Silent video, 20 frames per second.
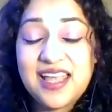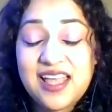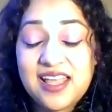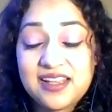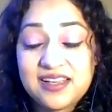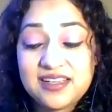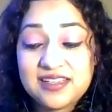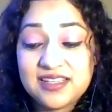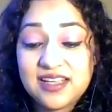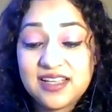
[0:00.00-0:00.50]

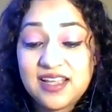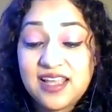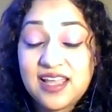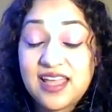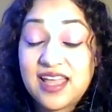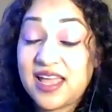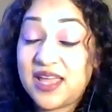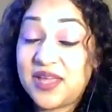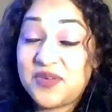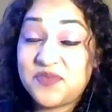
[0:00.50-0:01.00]
And
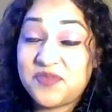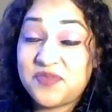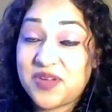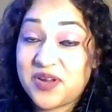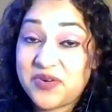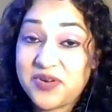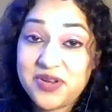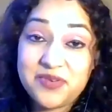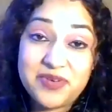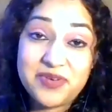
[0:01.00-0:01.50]
I am
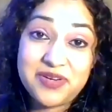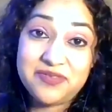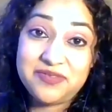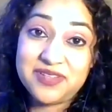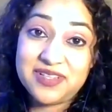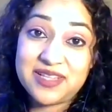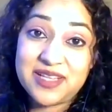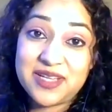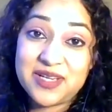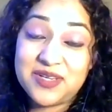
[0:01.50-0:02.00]
very
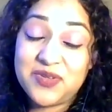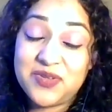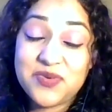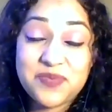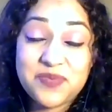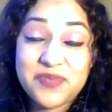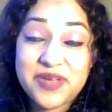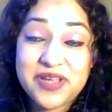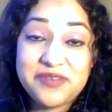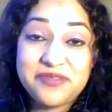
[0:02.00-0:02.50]
grateful that you are
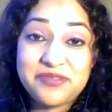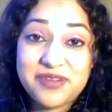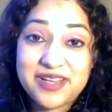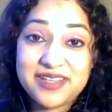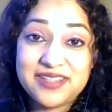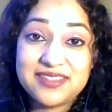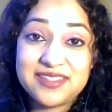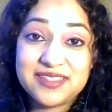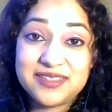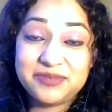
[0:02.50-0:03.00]
my
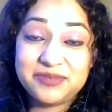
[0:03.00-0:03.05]
friend.